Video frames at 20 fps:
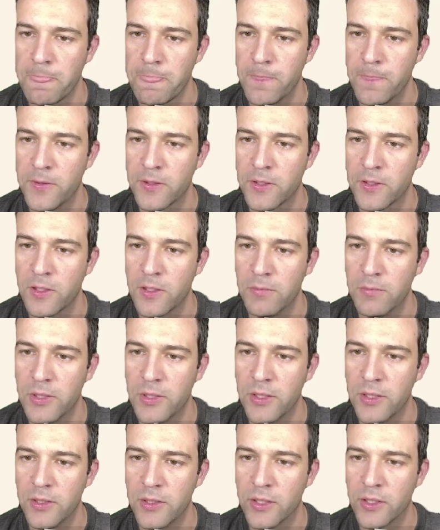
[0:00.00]
it can
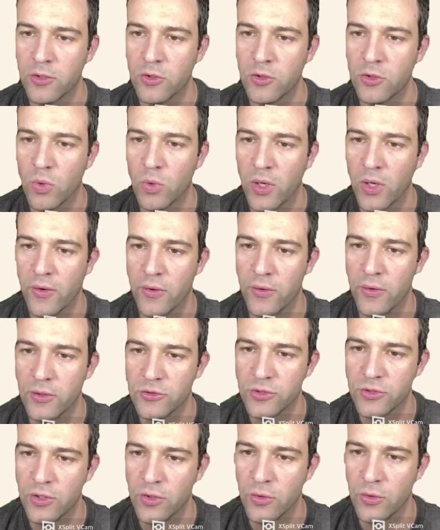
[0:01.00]
mean that good weather
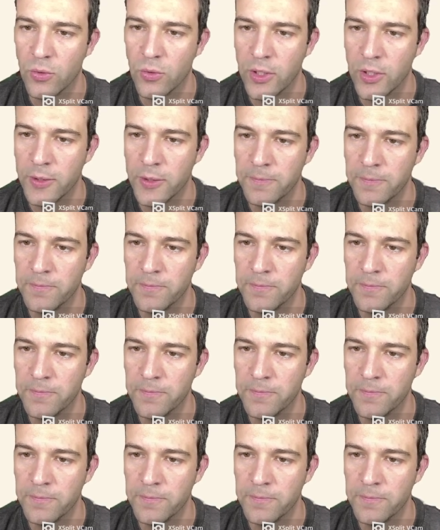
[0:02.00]
is on the way.